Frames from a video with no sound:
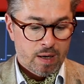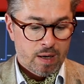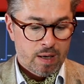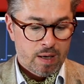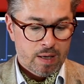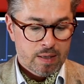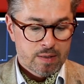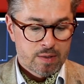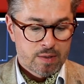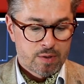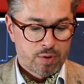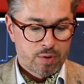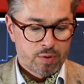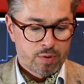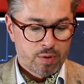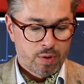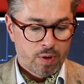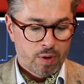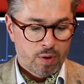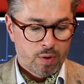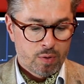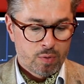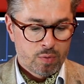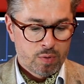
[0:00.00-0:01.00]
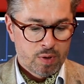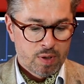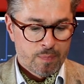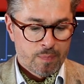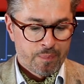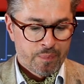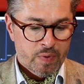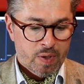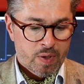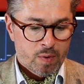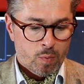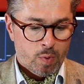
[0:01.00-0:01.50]
likes to know,
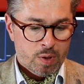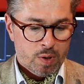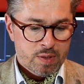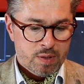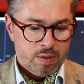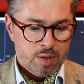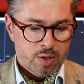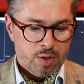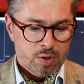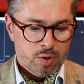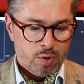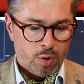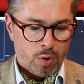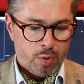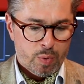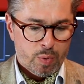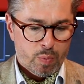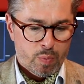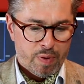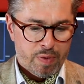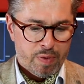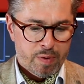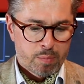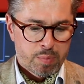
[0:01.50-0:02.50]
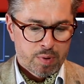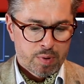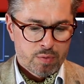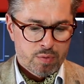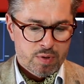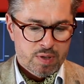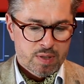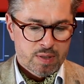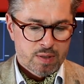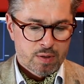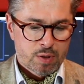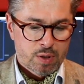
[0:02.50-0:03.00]
what's the story with the
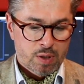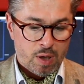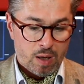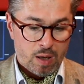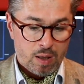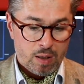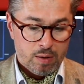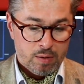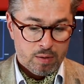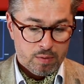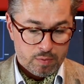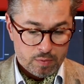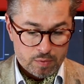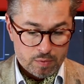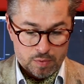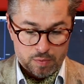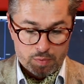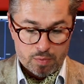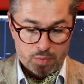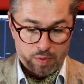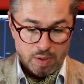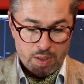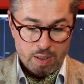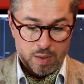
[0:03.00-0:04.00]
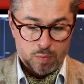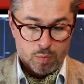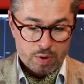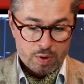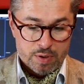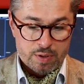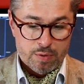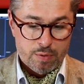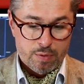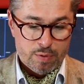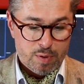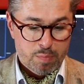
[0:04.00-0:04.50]
blue skull? And
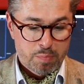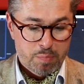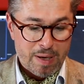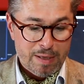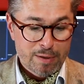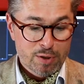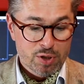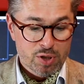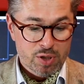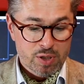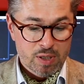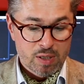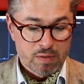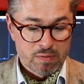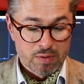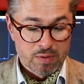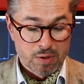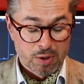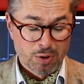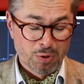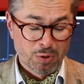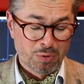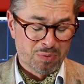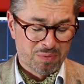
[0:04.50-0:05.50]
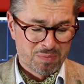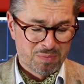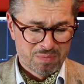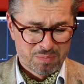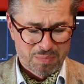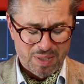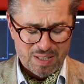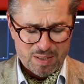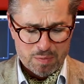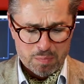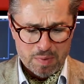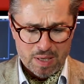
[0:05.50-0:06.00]
what's your Spanish level? Oh,
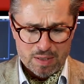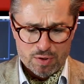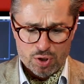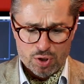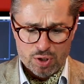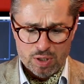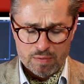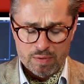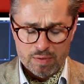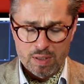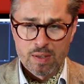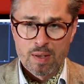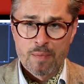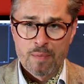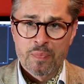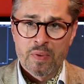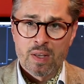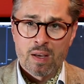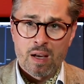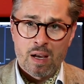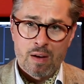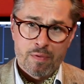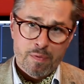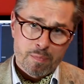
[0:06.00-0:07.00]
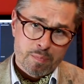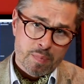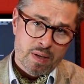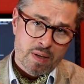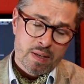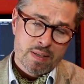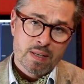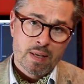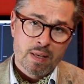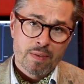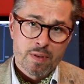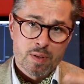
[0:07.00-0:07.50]
my Spanish level. I've
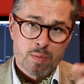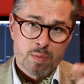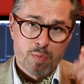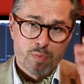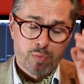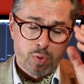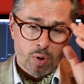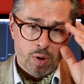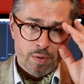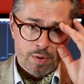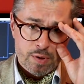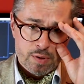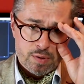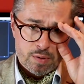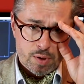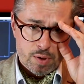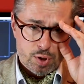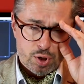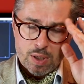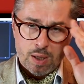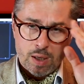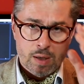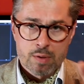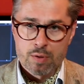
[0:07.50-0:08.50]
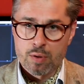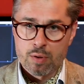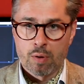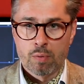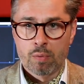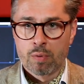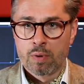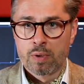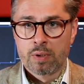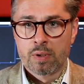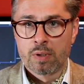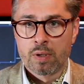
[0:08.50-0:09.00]
said this before, the skull is
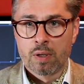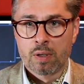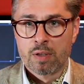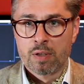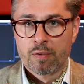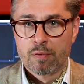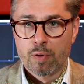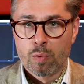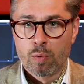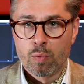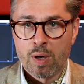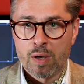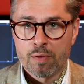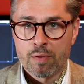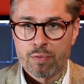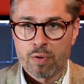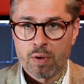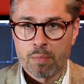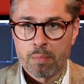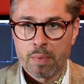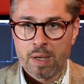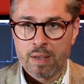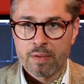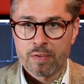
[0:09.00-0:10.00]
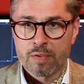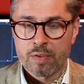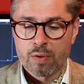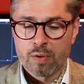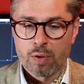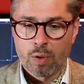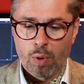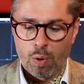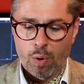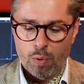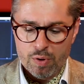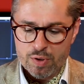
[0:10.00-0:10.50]
only a giveaway from
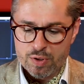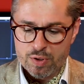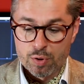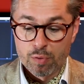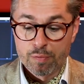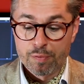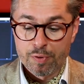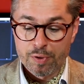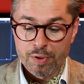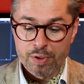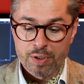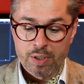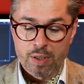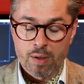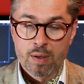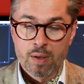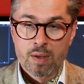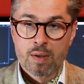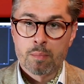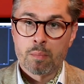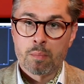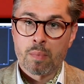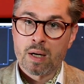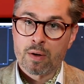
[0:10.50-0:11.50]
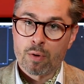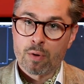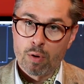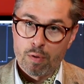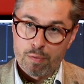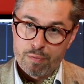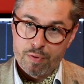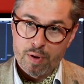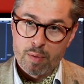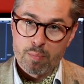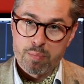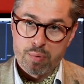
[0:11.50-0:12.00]
Mexico or a souvenir. My
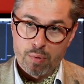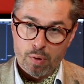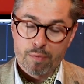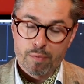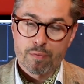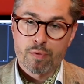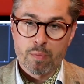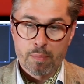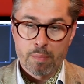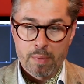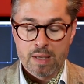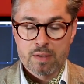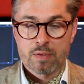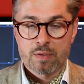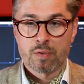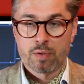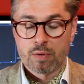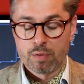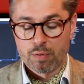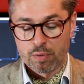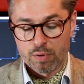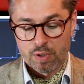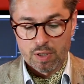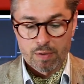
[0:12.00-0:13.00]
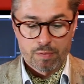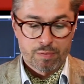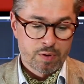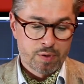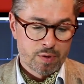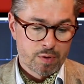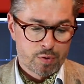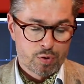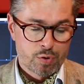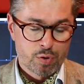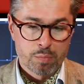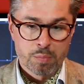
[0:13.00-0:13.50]
girlfriend brought from Mexico,
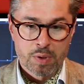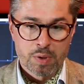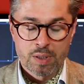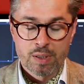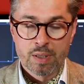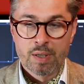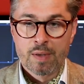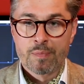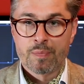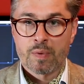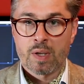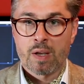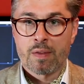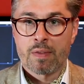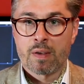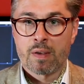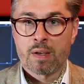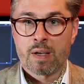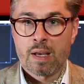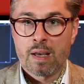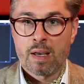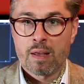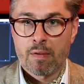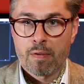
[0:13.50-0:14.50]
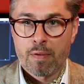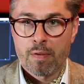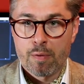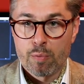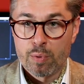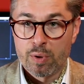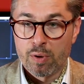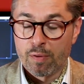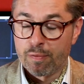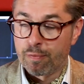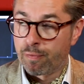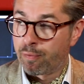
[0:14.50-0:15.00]
gifted it to me. I think I had
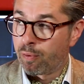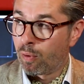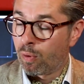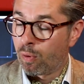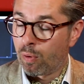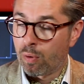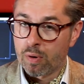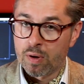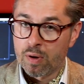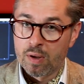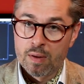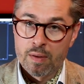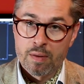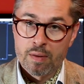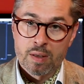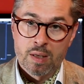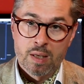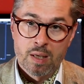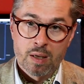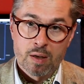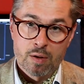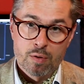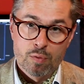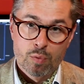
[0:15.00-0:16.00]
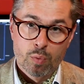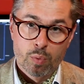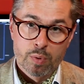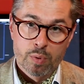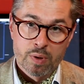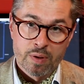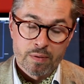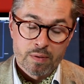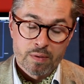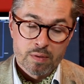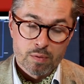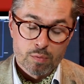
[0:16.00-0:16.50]
3 or 4. The kid
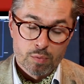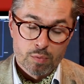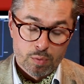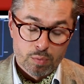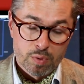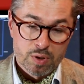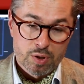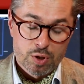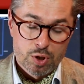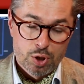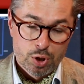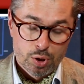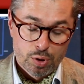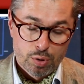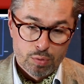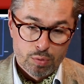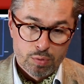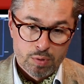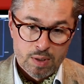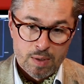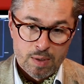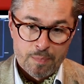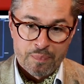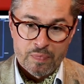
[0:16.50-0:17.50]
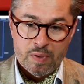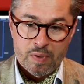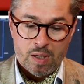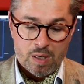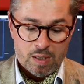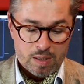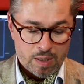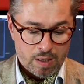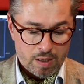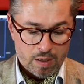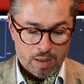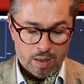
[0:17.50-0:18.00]
ruined 2.
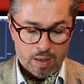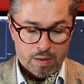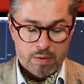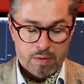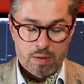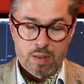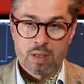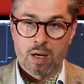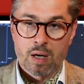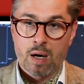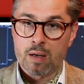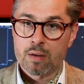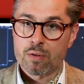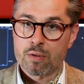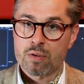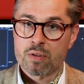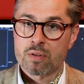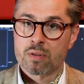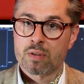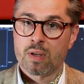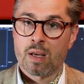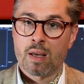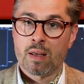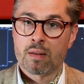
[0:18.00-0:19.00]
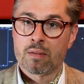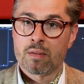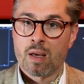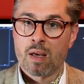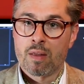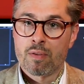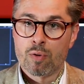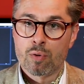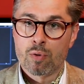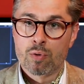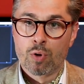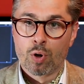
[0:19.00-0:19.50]
And I like the colors and
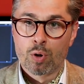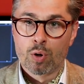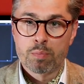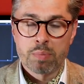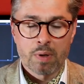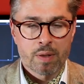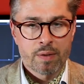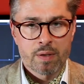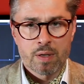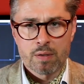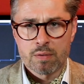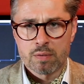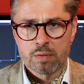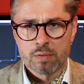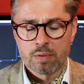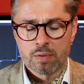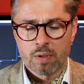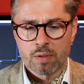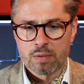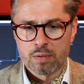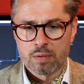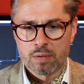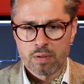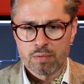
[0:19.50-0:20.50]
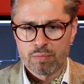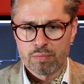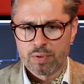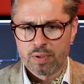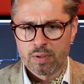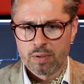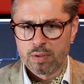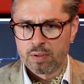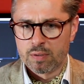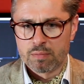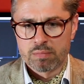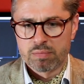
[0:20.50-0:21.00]
the look, but there's not a
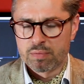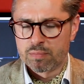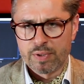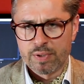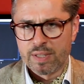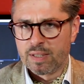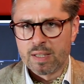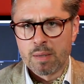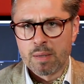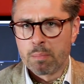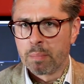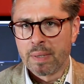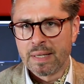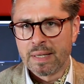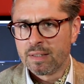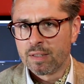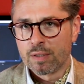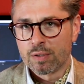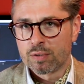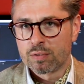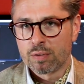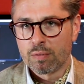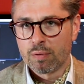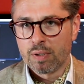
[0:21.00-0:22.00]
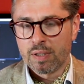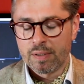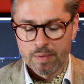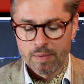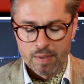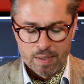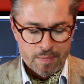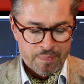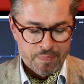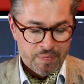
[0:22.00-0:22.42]
really a meaning to it.